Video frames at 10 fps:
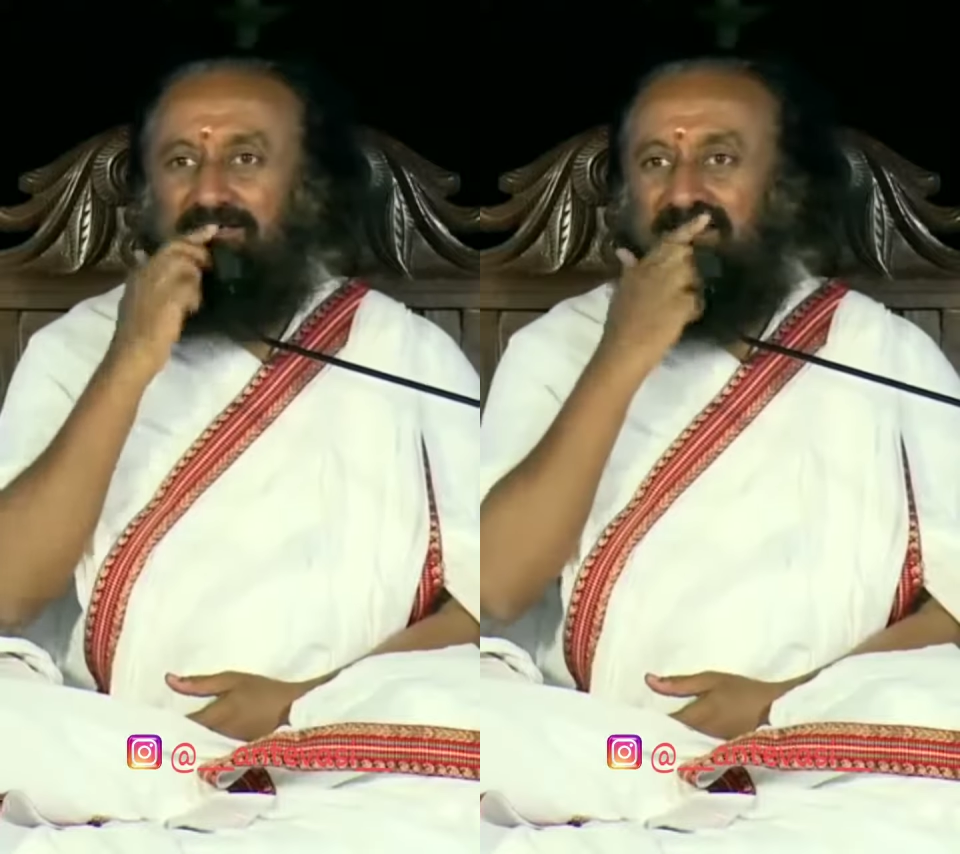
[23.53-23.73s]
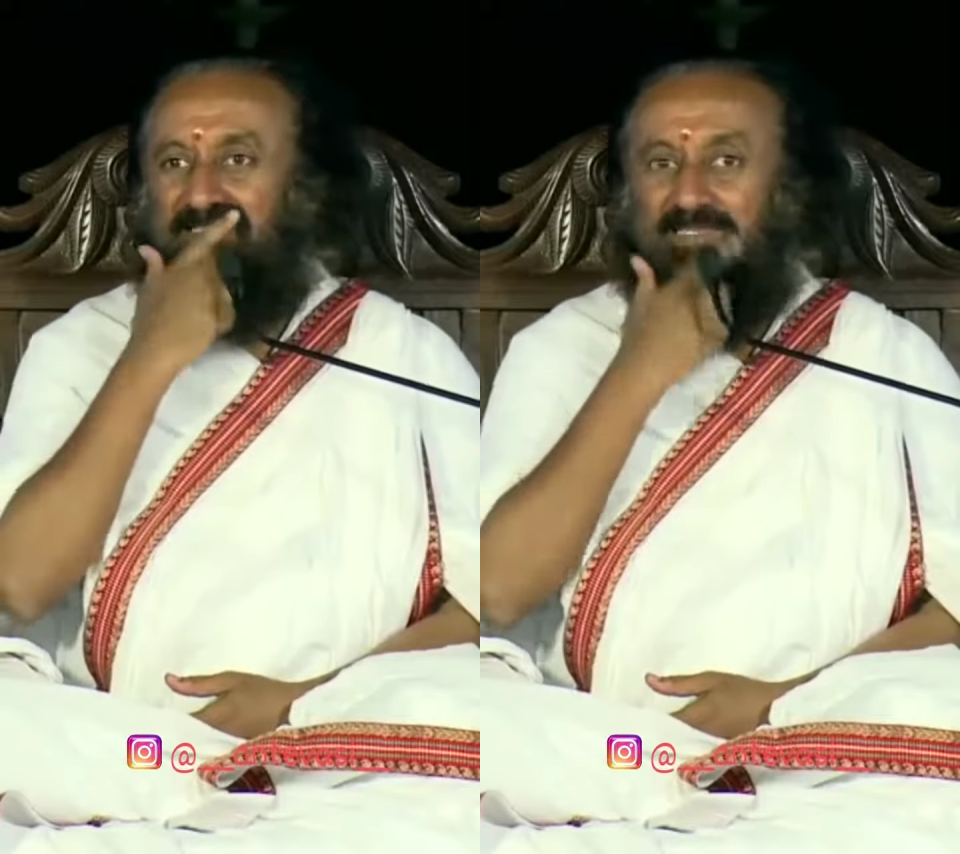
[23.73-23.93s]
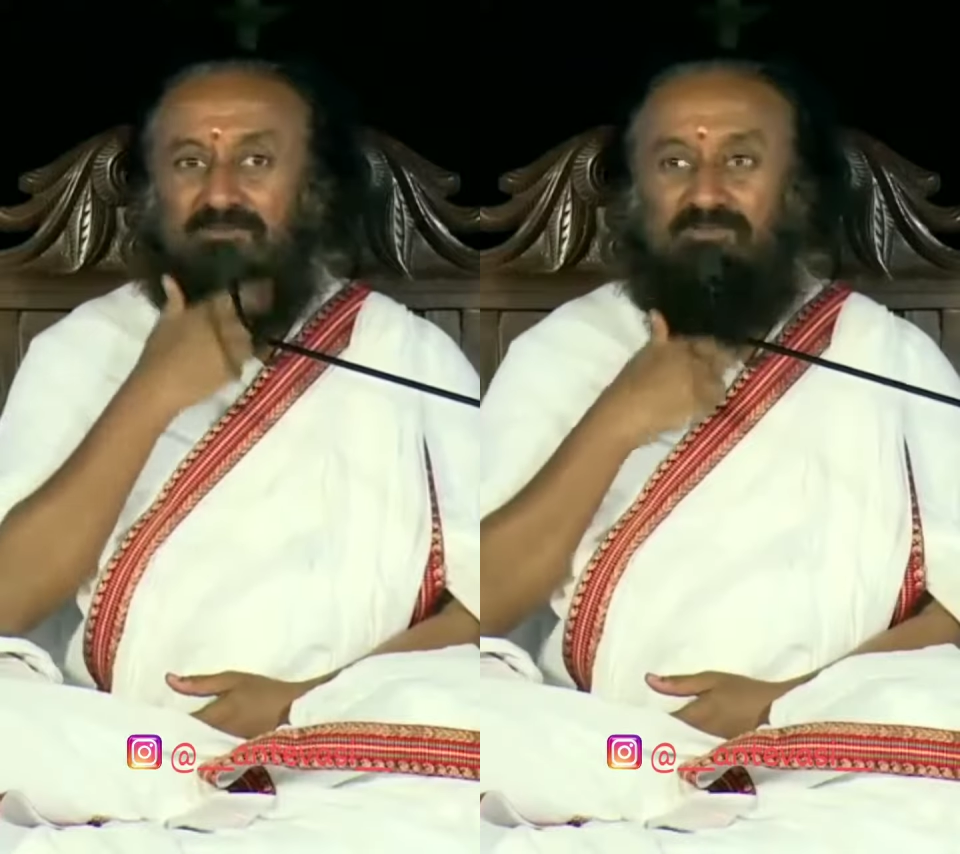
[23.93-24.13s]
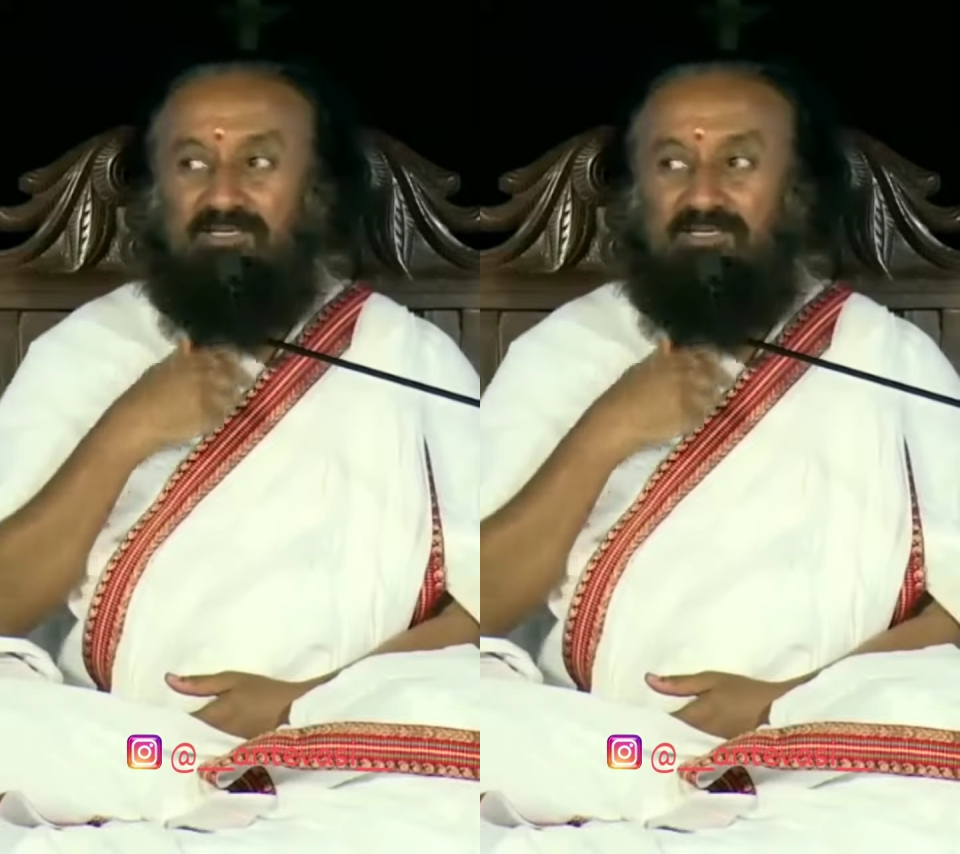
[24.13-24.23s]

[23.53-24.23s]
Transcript: doesn't